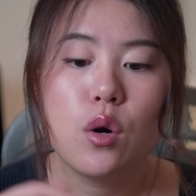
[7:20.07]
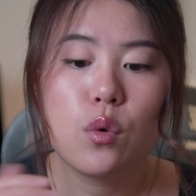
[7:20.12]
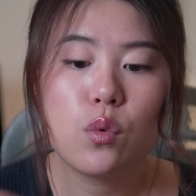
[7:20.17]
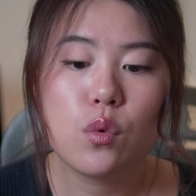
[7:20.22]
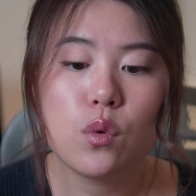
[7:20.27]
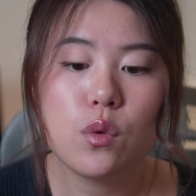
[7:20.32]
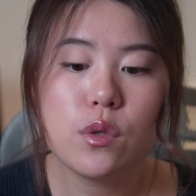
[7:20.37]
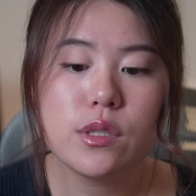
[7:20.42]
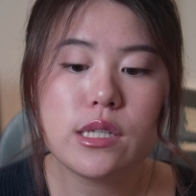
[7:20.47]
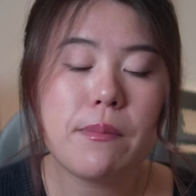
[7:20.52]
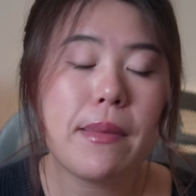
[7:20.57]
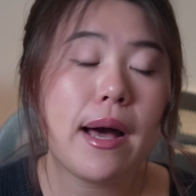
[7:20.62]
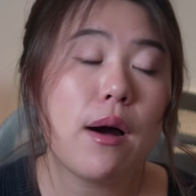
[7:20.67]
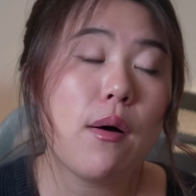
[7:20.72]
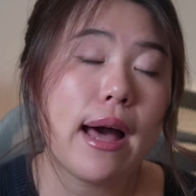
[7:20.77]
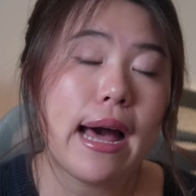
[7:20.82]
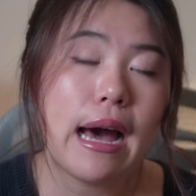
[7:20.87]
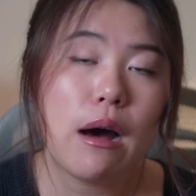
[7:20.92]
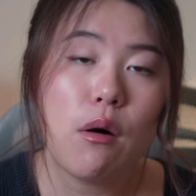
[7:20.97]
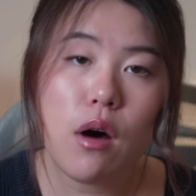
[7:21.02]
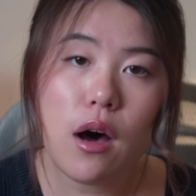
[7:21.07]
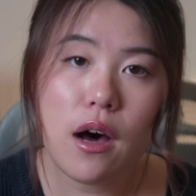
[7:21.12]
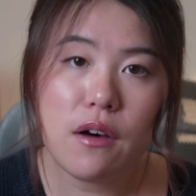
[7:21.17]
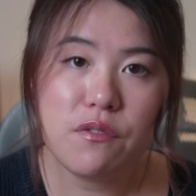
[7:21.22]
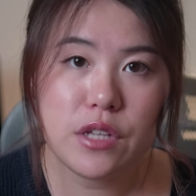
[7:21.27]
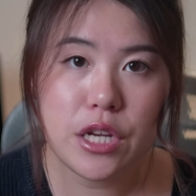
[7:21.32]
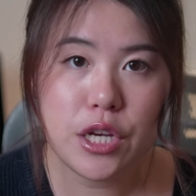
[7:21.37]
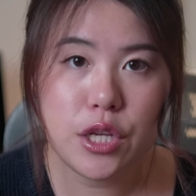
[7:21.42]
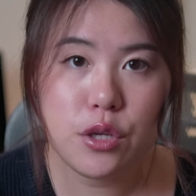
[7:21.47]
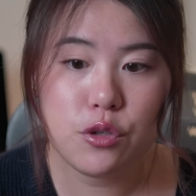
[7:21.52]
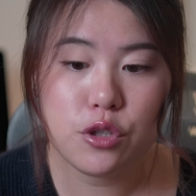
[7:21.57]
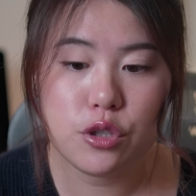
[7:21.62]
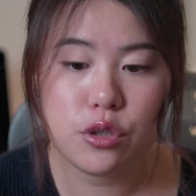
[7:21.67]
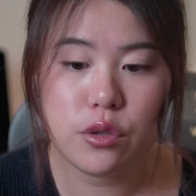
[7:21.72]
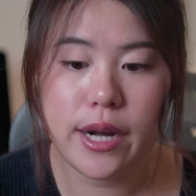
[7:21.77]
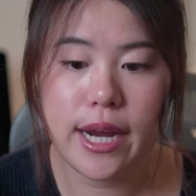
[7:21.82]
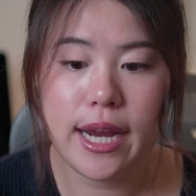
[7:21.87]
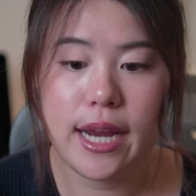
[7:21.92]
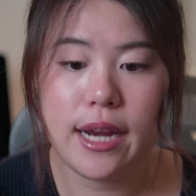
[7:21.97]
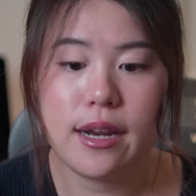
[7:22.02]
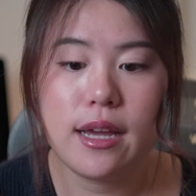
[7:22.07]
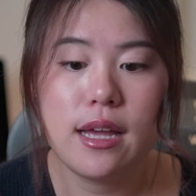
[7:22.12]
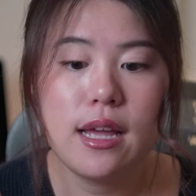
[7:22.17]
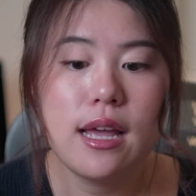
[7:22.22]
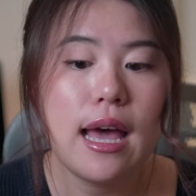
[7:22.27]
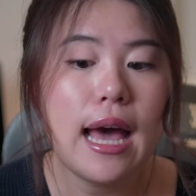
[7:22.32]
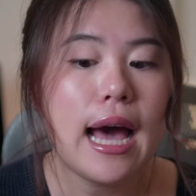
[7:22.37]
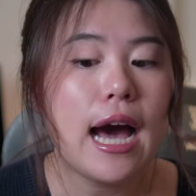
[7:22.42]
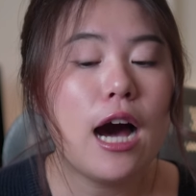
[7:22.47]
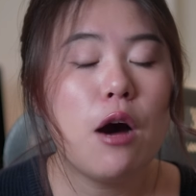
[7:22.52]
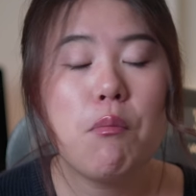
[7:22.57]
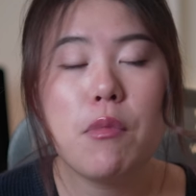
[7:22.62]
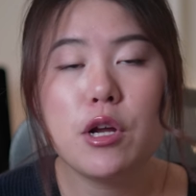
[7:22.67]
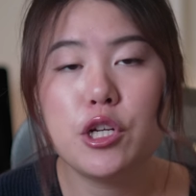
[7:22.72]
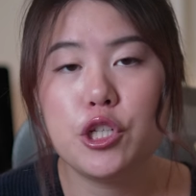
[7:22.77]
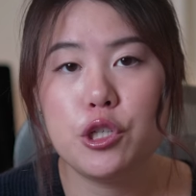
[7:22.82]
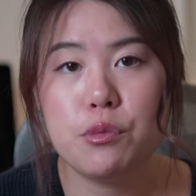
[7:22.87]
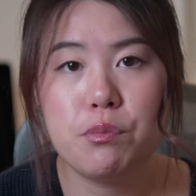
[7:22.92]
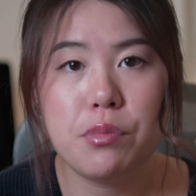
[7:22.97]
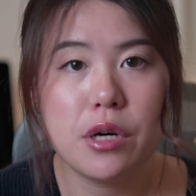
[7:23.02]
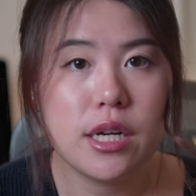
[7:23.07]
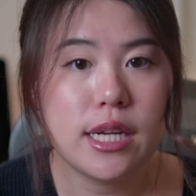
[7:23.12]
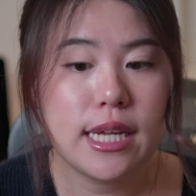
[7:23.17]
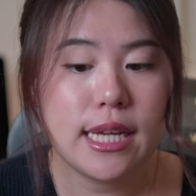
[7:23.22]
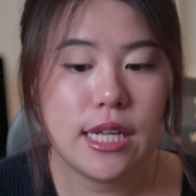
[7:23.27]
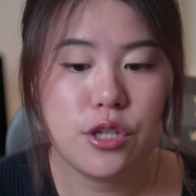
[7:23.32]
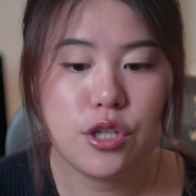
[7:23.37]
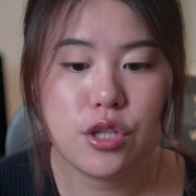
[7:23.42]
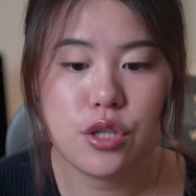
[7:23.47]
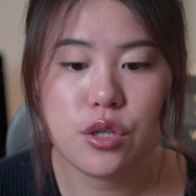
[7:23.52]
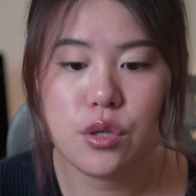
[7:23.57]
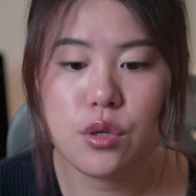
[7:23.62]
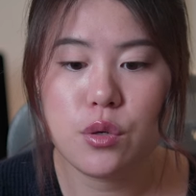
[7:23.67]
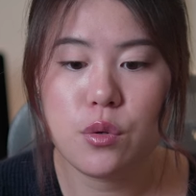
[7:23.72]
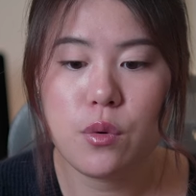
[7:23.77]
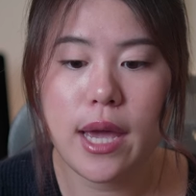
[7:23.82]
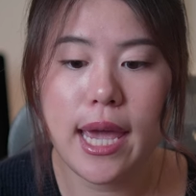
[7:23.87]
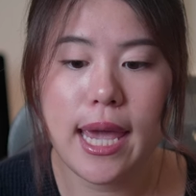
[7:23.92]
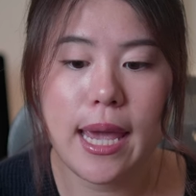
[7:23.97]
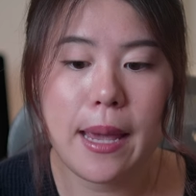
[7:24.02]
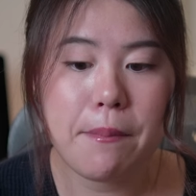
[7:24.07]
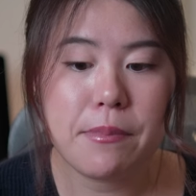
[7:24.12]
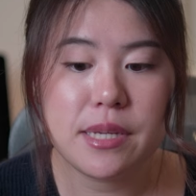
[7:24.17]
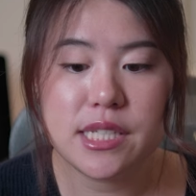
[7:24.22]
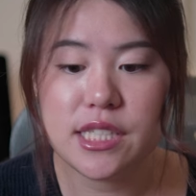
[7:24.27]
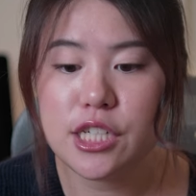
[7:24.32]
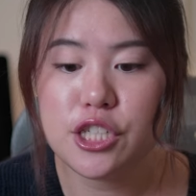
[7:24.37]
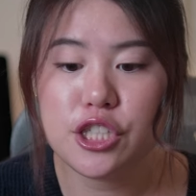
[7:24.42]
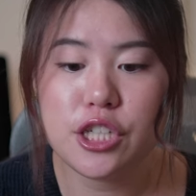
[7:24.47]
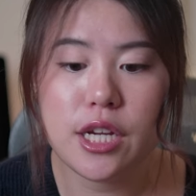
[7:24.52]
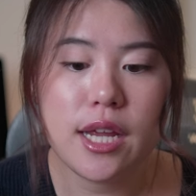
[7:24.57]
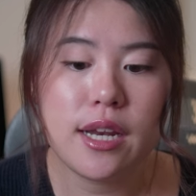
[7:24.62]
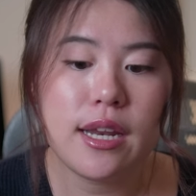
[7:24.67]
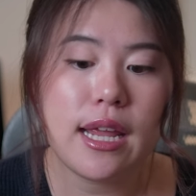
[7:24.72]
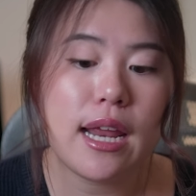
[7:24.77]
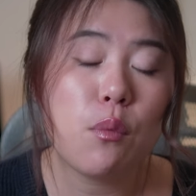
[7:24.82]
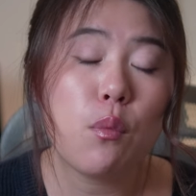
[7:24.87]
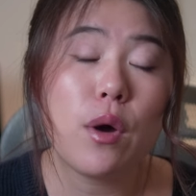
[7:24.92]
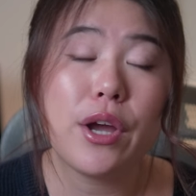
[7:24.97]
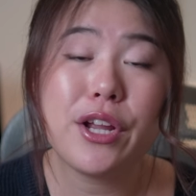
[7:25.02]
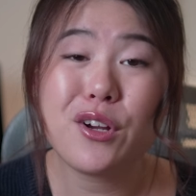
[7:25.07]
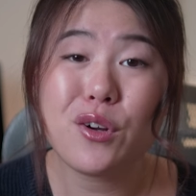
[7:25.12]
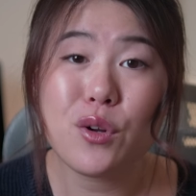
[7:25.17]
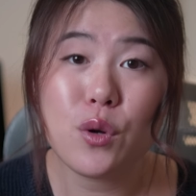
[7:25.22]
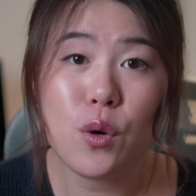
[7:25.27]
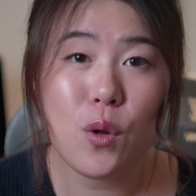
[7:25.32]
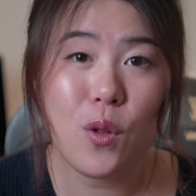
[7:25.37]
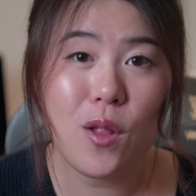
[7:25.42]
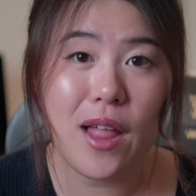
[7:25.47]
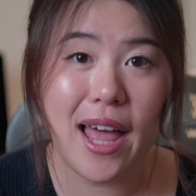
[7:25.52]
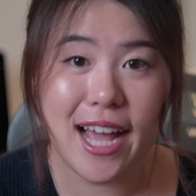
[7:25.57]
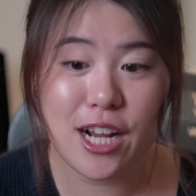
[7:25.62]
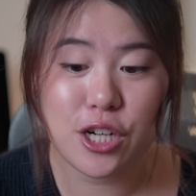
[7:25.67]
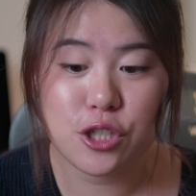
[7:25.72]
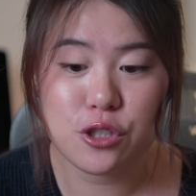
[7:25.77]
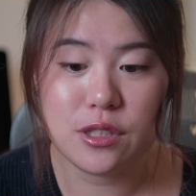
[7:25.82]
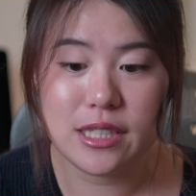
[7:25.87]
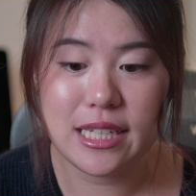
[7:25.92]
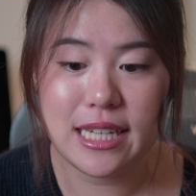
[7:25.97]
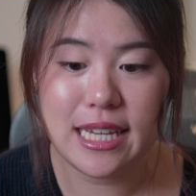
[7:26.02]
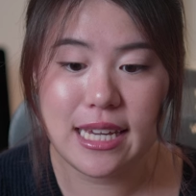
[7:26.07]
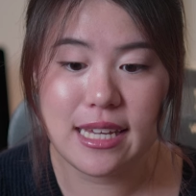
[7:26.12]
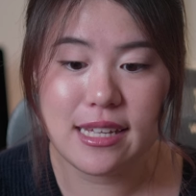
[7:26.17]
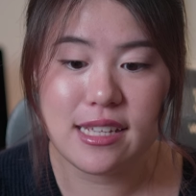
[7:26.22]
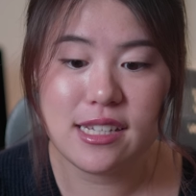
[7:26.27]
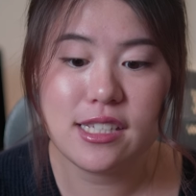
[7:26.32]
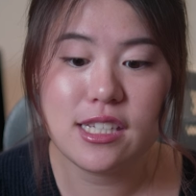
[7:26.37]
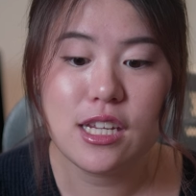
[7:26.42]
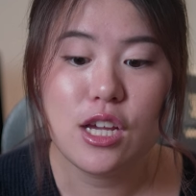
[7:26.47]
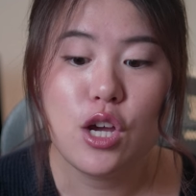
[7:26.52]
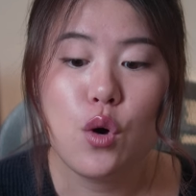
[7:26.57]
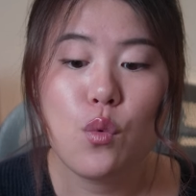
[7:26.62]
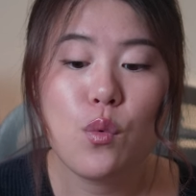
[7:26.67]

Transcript: Rules about how often you trade, how much you put into a position, and what your goal actually is.